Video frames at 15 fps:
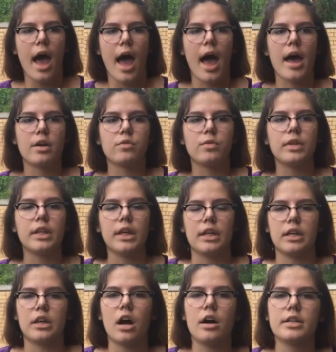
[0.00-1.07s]
had really
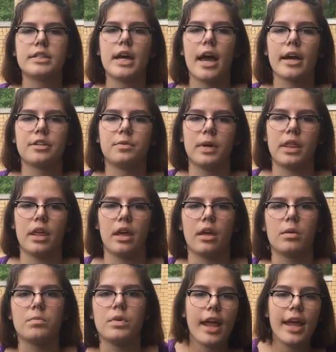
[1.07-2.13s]
any contact with
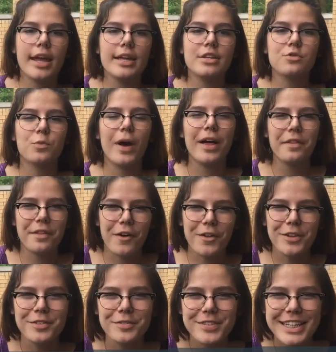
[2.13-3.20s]
him. And while
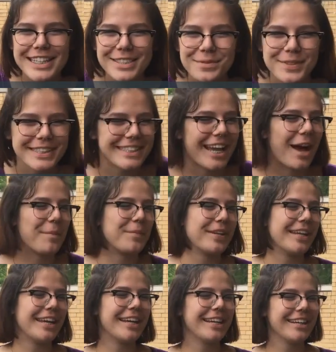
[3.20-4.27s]
all of this was
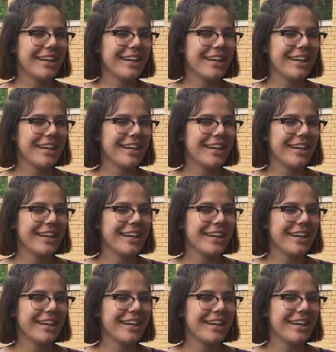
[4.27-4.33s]
happening,